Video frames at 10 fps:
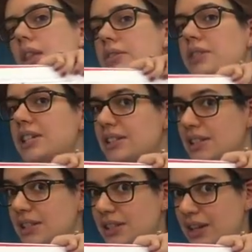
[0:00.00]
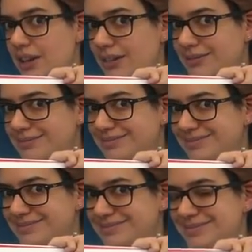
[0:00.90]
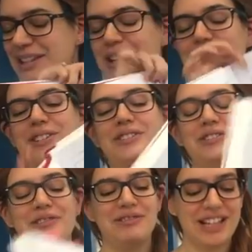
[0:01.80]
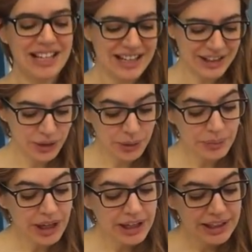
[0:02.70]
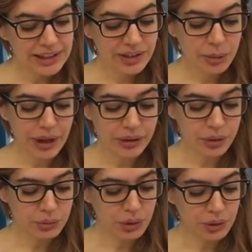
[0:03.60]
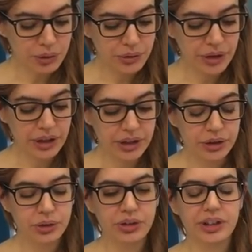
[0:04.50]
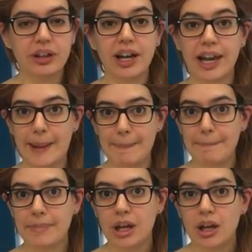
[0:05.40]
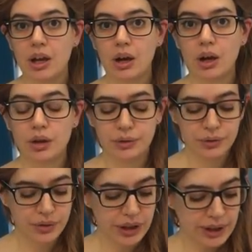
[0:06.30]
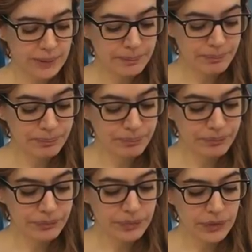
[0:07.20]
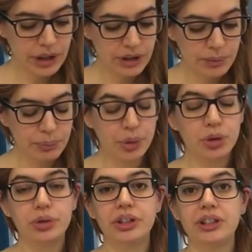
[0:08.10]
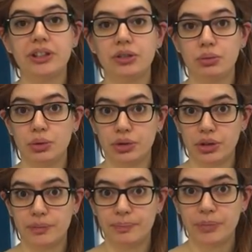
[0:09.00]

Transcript: as you can see here, Le Loup et l'Agneau, it's about a wolf uh, accusing a lamb of um, polluting his water.